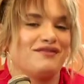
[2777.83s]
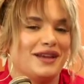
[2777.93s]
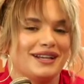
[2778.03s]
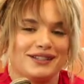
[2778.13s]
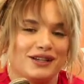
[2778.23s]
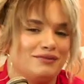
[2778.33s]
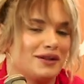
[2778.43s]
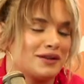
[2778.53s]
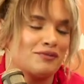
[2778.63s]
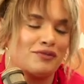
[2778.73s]
man. It's all
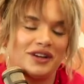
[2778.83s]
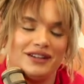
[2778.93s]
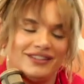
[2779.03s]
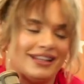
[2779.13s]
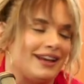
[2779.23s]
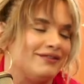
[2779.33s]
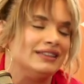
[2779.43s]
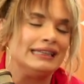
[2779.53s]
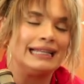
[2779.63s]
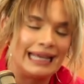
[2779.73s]
about them pre-save
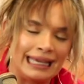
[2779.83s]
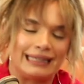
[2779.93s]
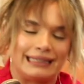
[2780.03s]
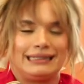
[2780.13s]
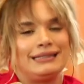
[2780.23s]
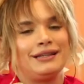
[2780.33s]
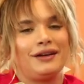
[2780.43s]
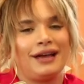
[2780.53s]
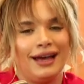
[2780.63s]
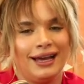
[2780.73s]
links,
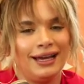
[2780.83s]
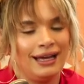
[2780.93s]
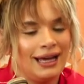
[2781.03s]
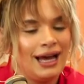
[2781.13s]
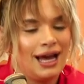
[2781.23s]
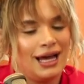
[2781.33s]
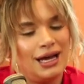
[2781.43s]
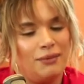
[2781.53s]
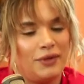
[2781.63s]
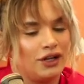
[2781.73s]
okay?
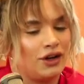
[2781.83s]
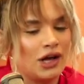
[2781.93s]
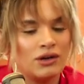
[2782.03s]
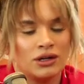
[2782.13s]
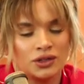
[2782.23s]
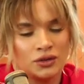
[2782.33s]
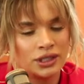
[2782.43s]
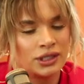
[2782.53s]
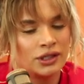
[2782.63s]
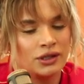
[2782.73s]
Um, but you're going on
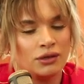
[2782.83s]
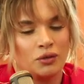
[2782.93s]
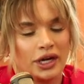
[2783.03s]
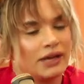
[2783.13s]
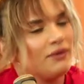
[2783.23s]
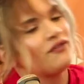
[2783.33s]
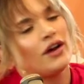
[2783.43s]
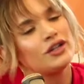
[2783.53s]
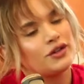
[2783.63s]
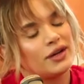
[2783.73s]
tour soon. Where can we
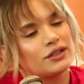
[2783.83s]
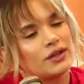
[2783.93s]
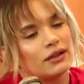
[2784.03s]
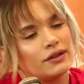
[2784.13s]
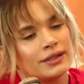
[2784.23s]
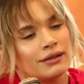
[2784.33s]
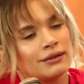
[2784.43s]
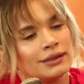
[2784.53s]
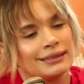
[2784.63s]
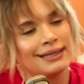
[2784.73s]
find you at Trey Lewis
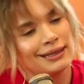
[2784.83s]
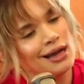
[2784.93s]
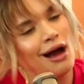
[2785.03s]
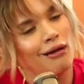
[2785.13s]
other than TikTok? At